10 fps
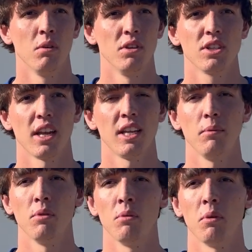we just got to
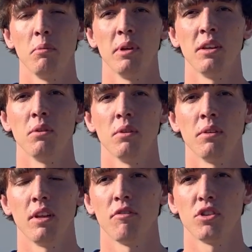keep doing what we've been
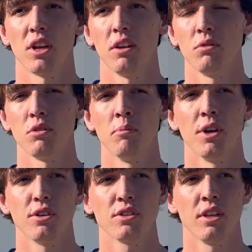doing. If we try to do too
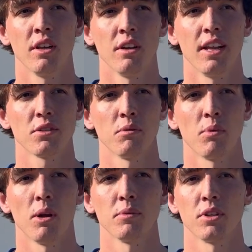much, then that's when
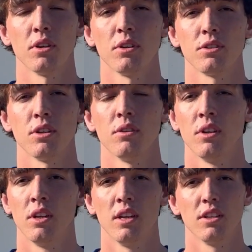problems occur. So
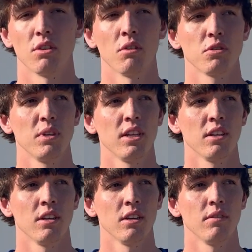as long as we
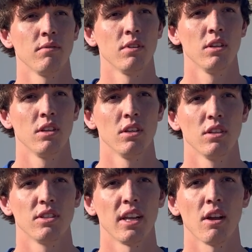can
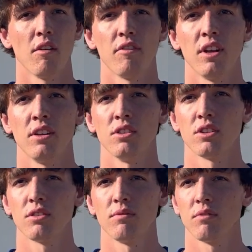stay confident and
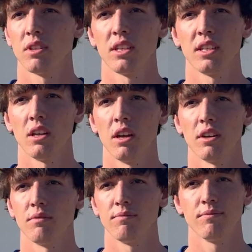just
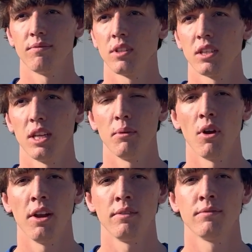keep
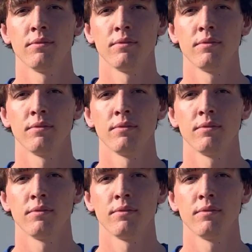grinding.